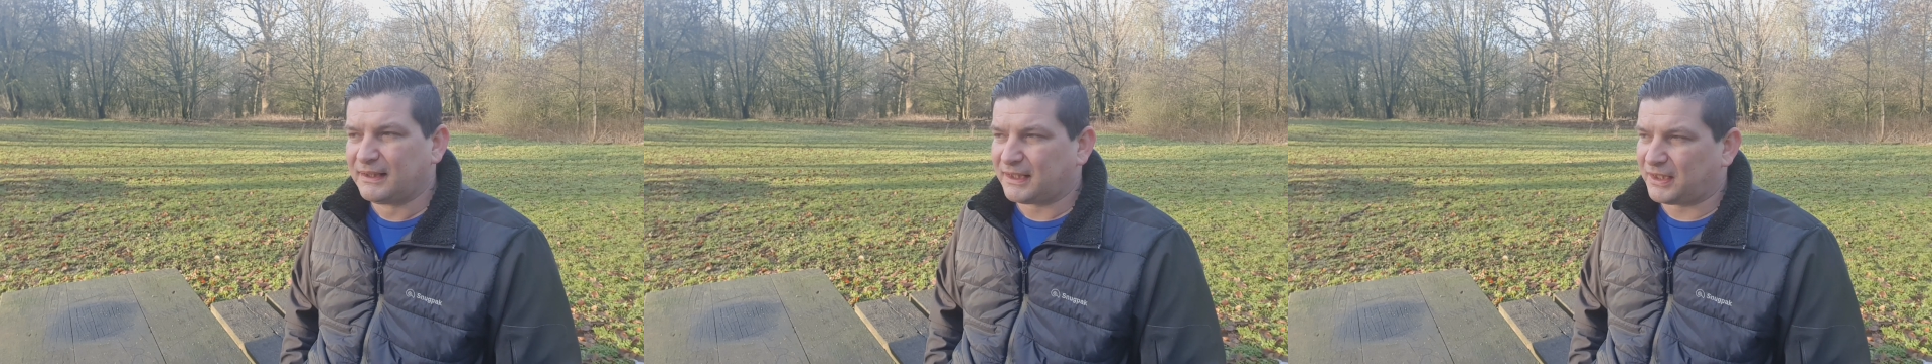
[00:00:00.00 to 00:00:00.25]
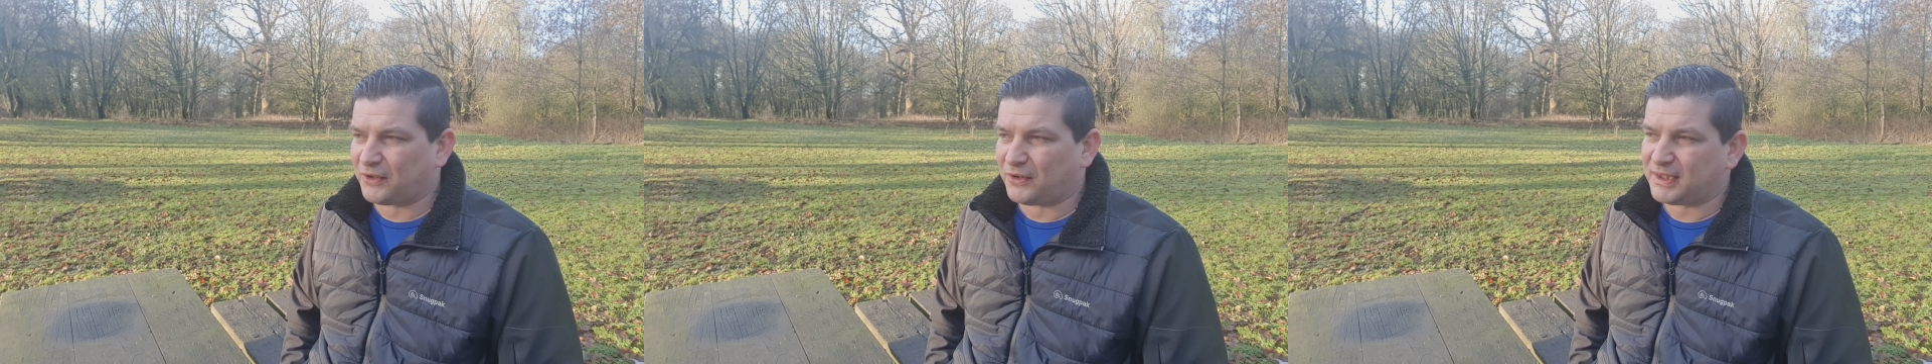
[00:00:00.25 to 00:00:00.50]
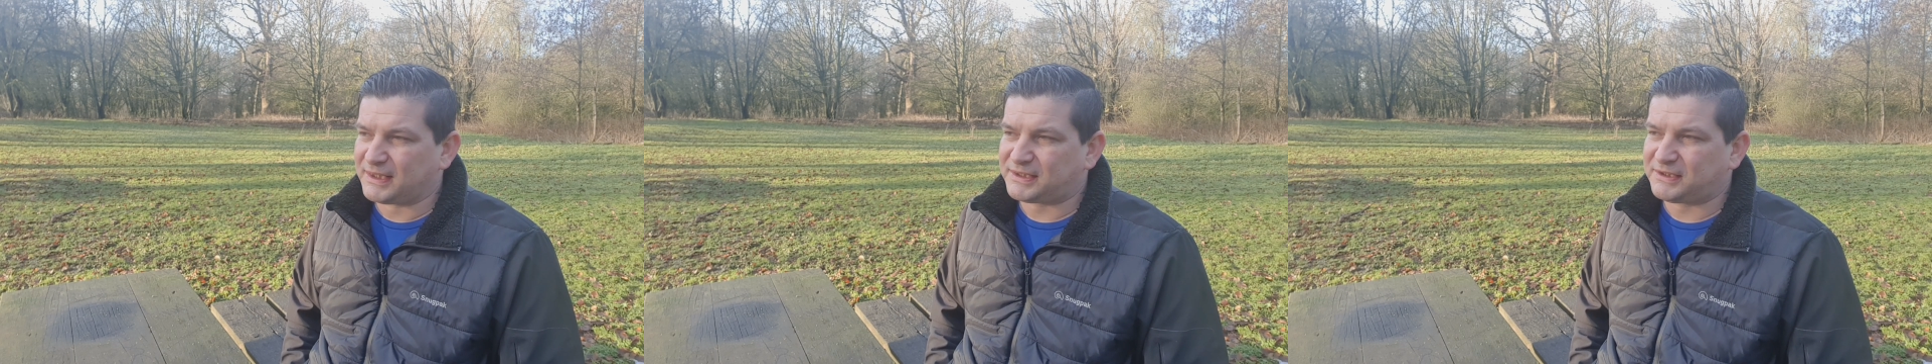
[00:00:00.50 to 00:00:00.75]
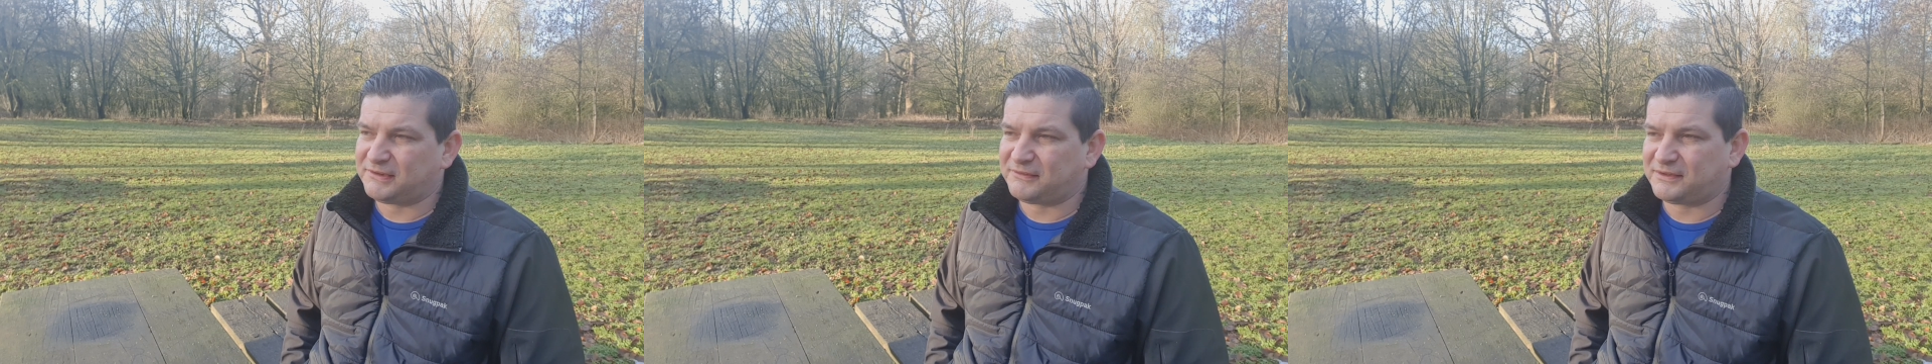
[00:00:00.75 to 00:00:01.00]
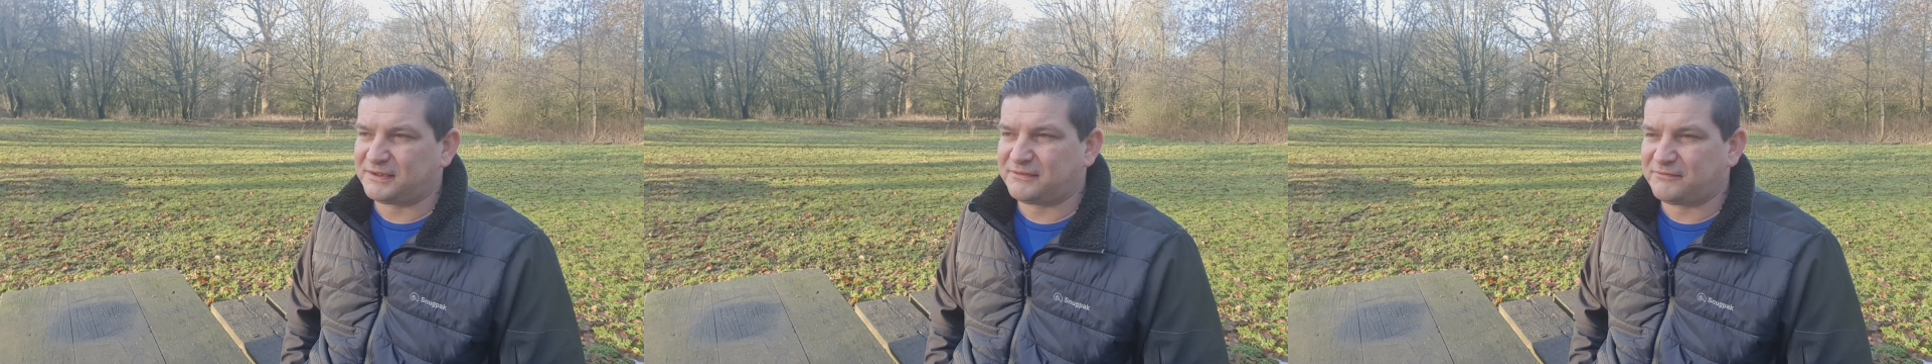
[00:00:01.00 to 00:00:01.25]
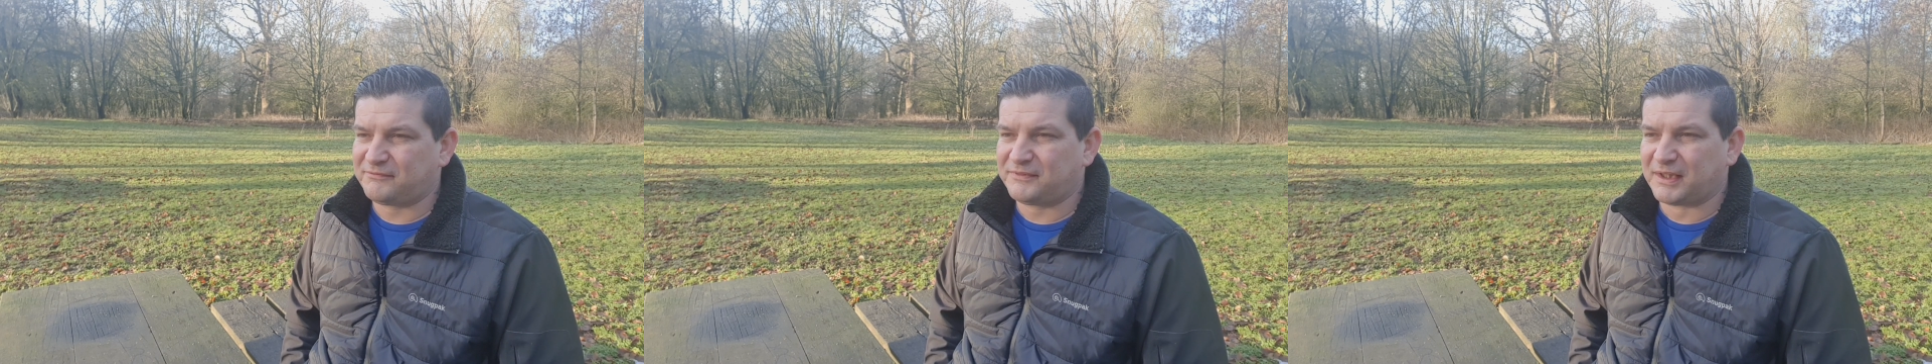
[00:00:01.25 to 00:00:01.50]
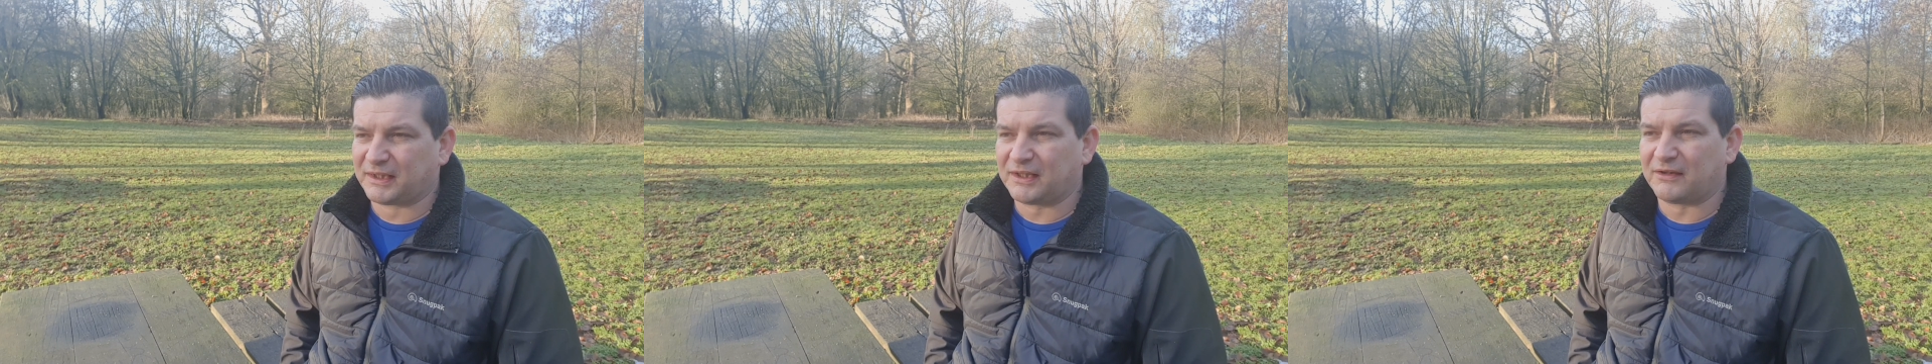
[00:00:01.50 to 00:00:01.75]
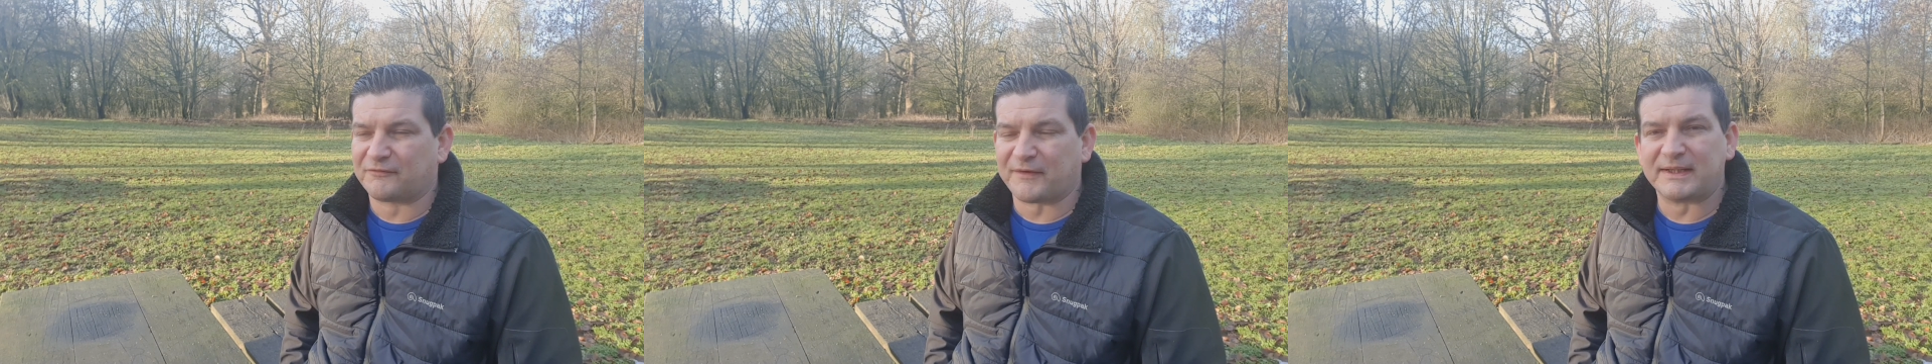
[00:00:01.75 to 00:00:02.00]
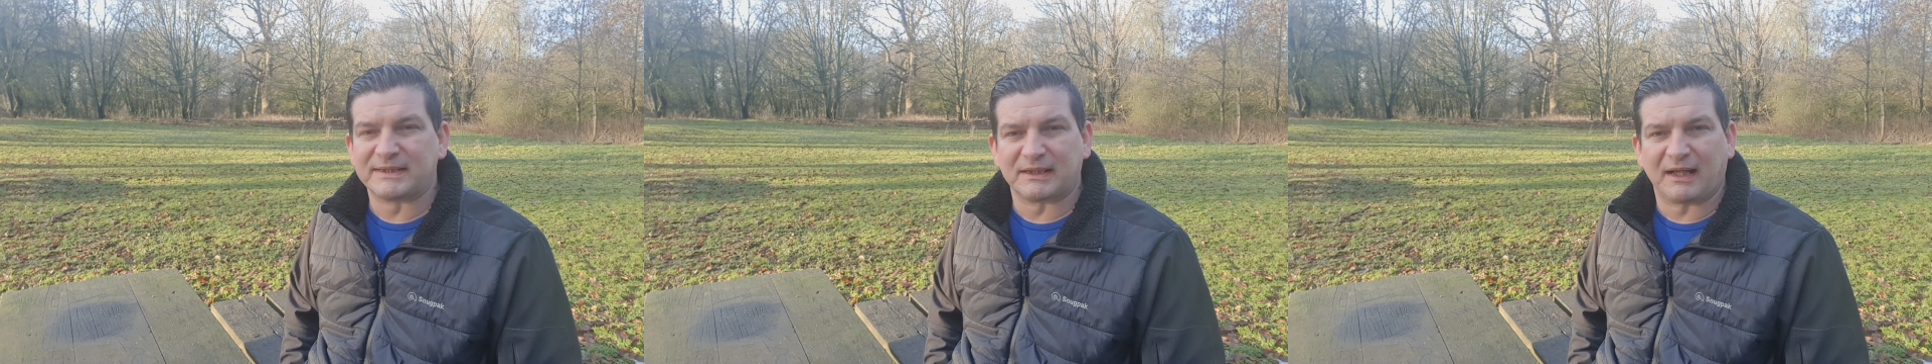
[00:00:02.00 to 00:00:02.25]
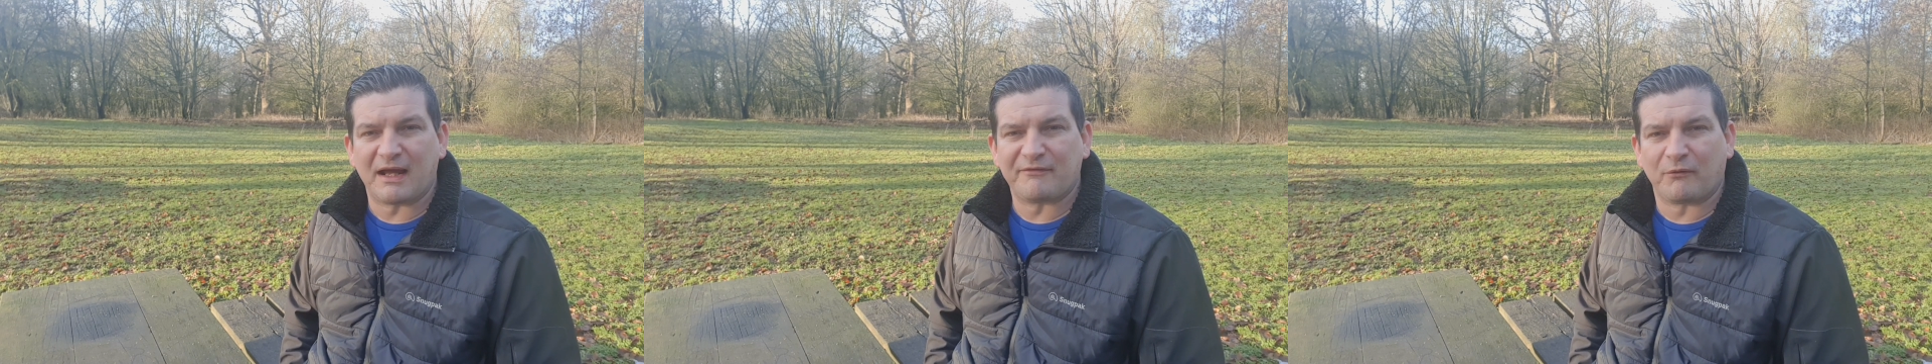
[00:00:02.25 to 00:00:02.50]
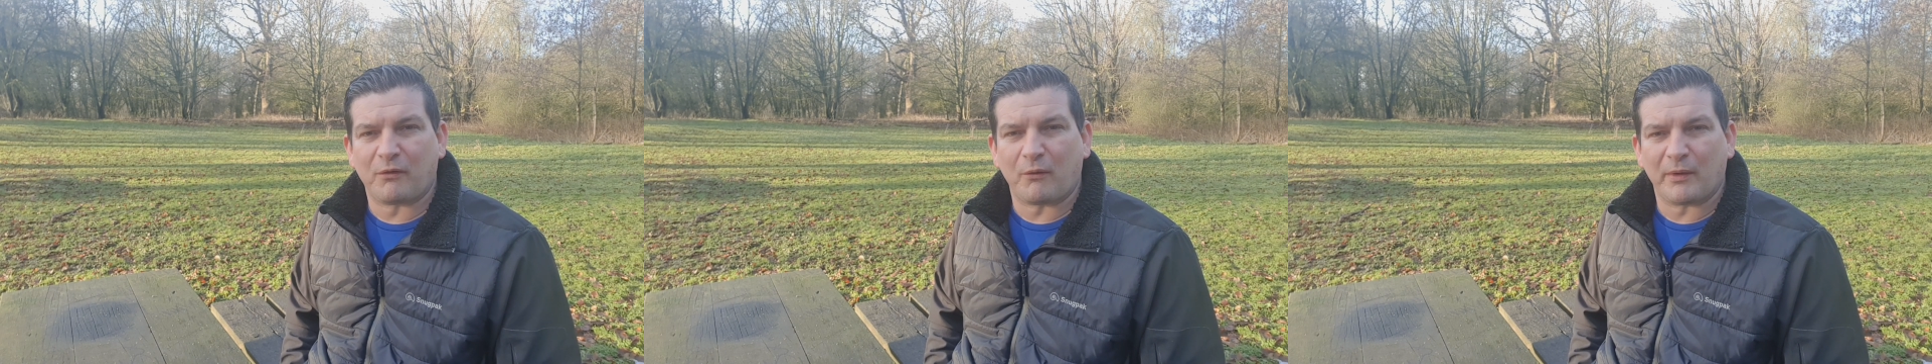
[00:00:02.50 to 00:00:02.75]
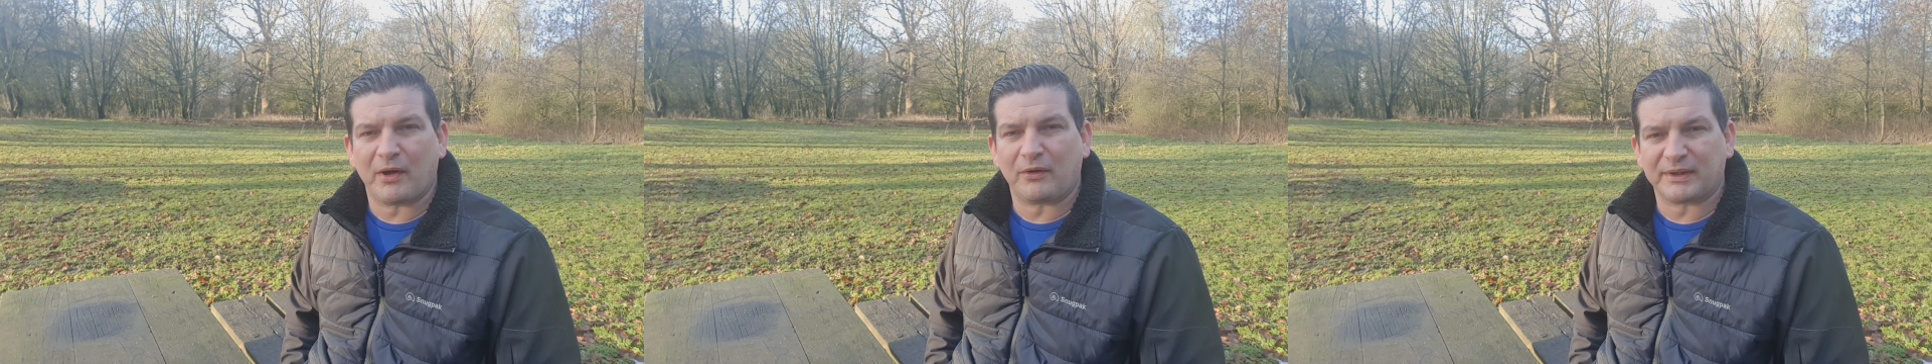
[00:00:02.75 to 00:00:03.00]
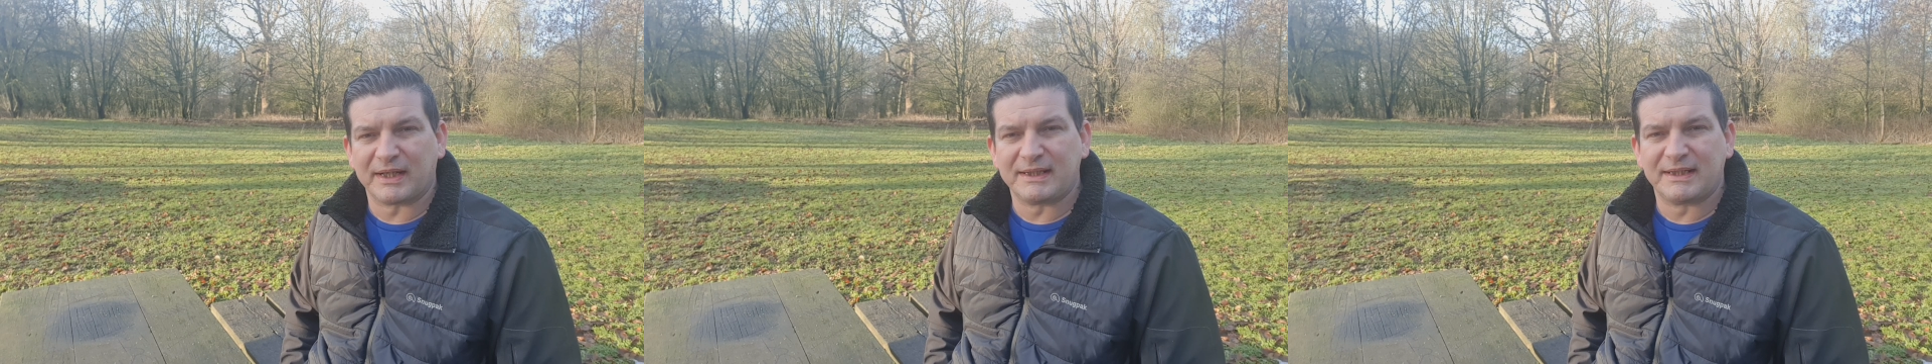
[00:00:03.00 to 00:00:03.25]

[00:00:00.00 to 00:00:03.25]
You know, it's the little things in life are what we all need,